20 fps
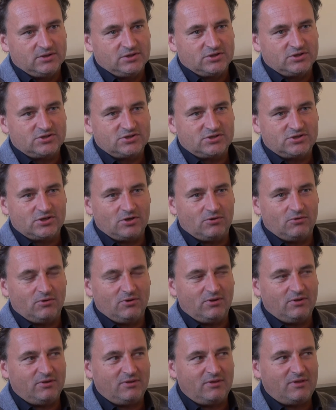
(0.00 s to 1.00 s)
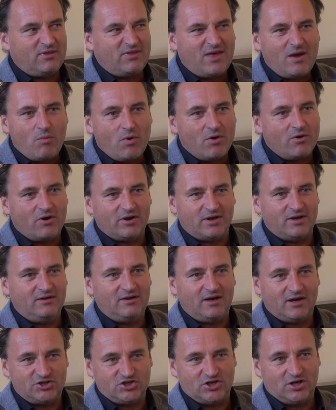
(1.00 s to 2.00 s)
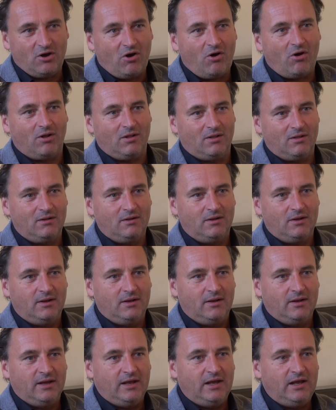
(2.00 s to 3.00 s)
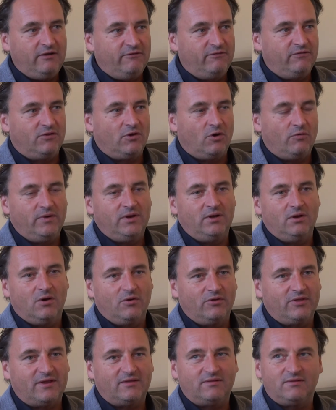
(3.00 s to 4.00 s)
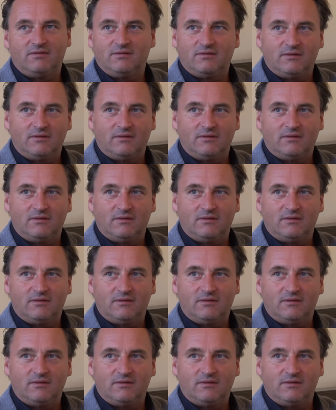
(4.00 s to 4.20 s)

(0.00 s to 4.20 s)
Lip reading: So they were not in touch at all, even though we know that